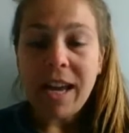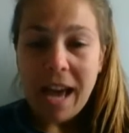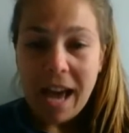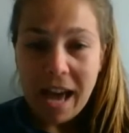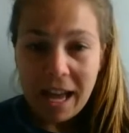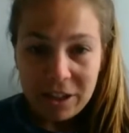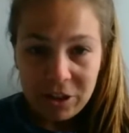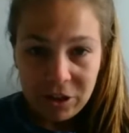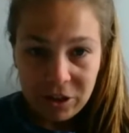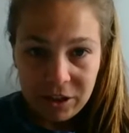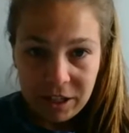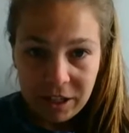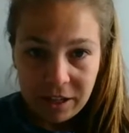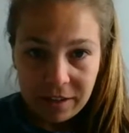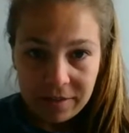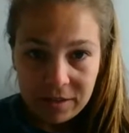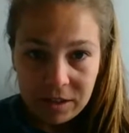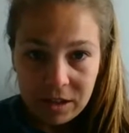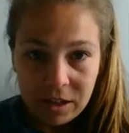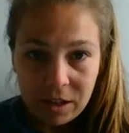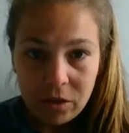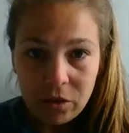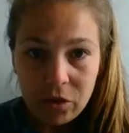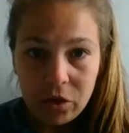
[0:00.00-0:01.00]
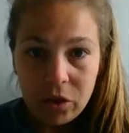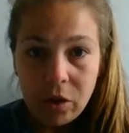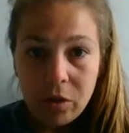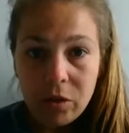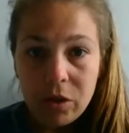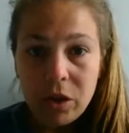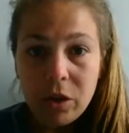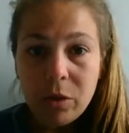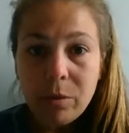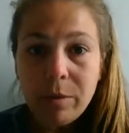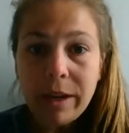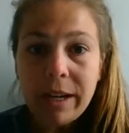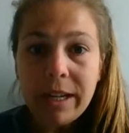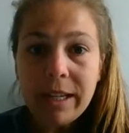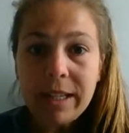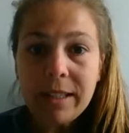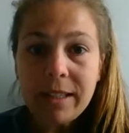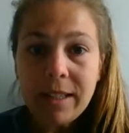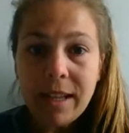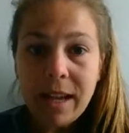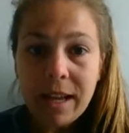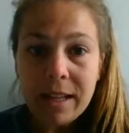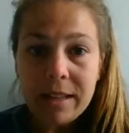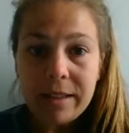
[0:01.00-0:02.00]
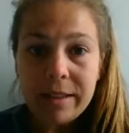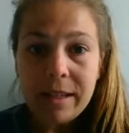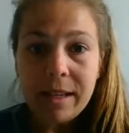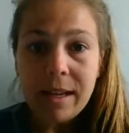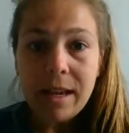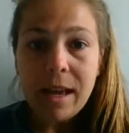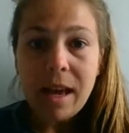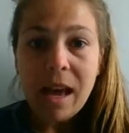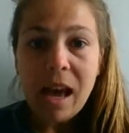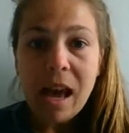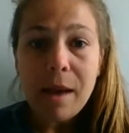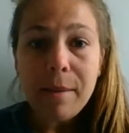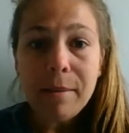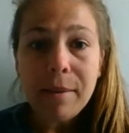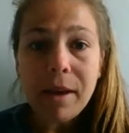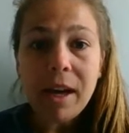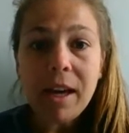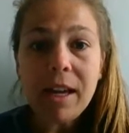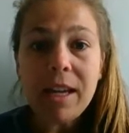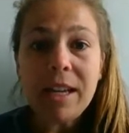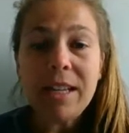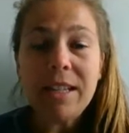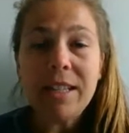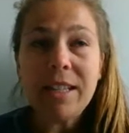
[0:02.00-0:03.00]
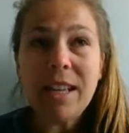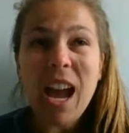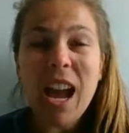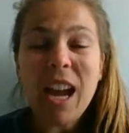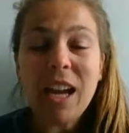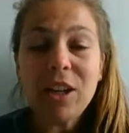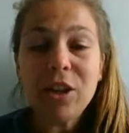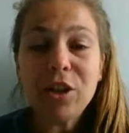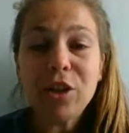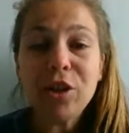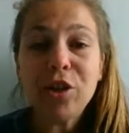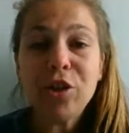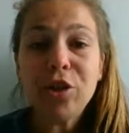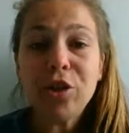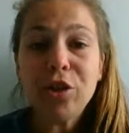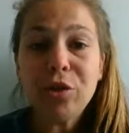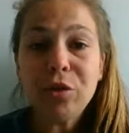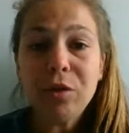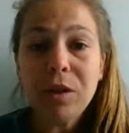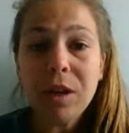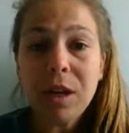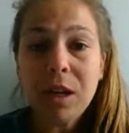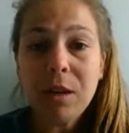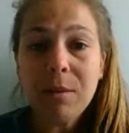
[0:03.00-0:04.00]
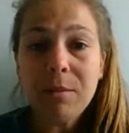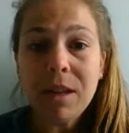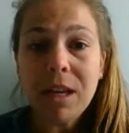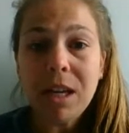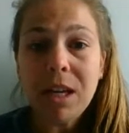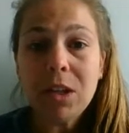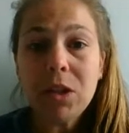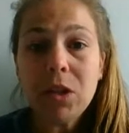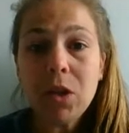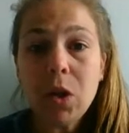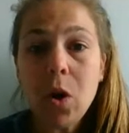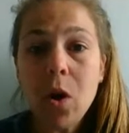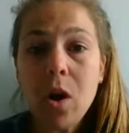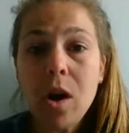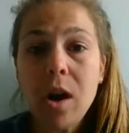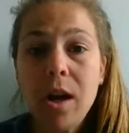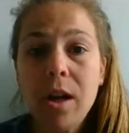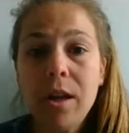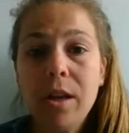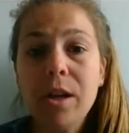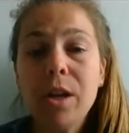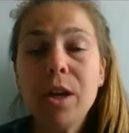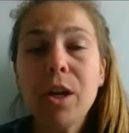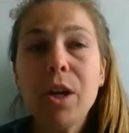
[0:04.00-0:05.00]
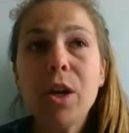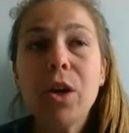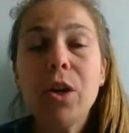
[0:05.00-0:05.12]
adjectives. So to what extent? Emma is extremely tall.